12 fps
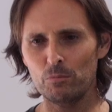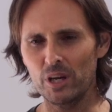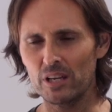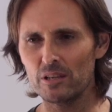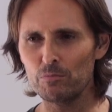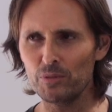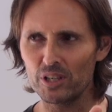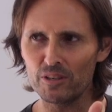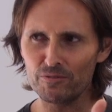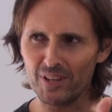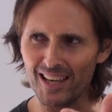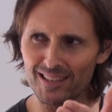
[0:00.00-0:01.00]
But
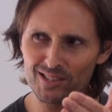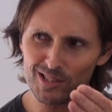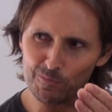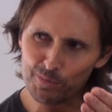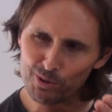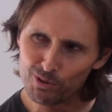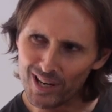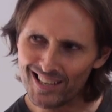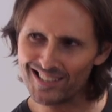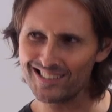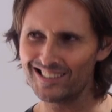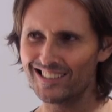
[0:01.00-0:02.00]
if they
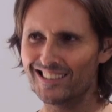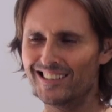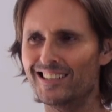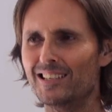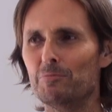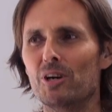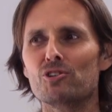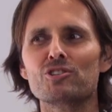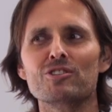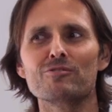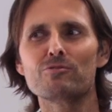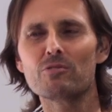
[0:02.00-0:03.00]
suppress the
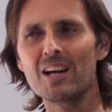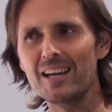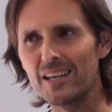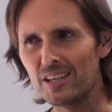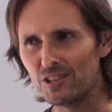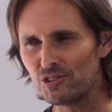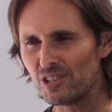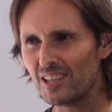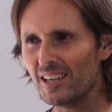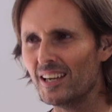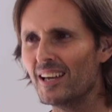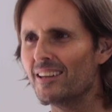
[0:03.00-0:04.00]
emotion of rage,
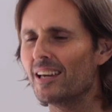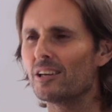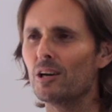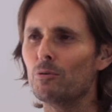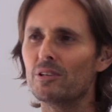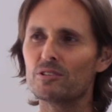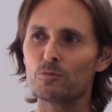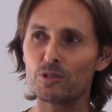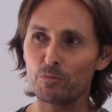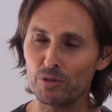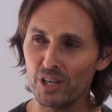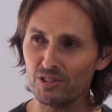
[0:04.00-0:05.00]
they go into
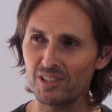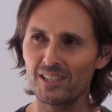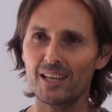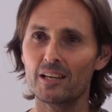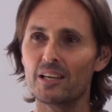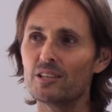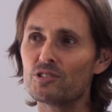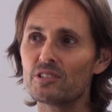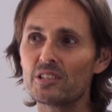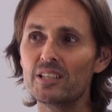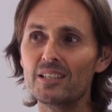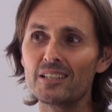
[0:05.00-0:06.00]
depression. Now, it's
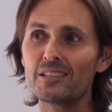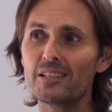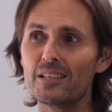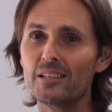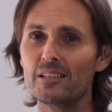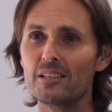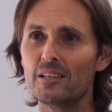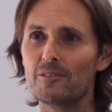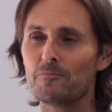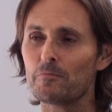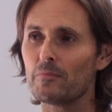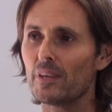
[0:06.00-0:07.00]
clinically
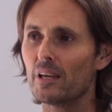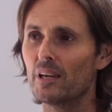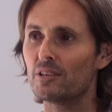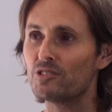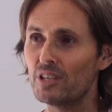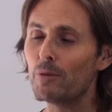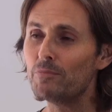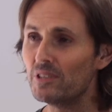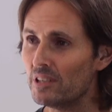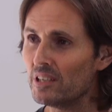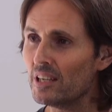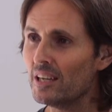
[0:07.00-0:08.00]

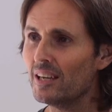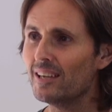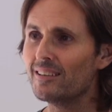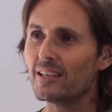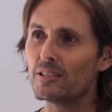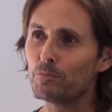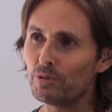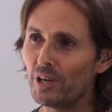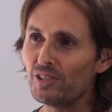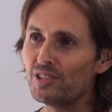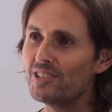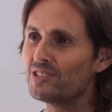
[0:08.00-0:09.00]
accepted that
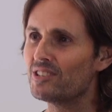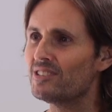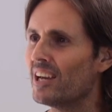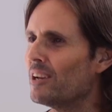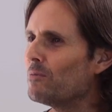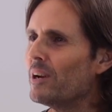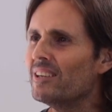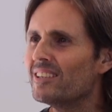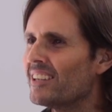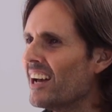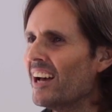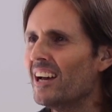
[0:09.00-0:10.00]
depression is a state where
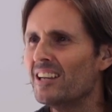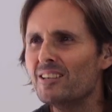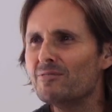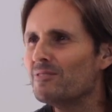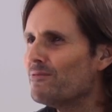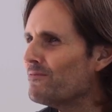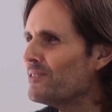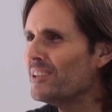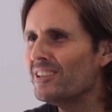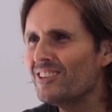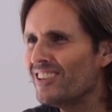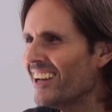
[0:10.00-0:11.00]
you can't even
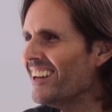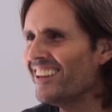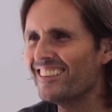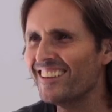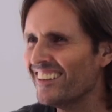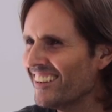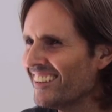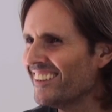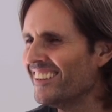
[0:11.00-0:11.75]
feel anything.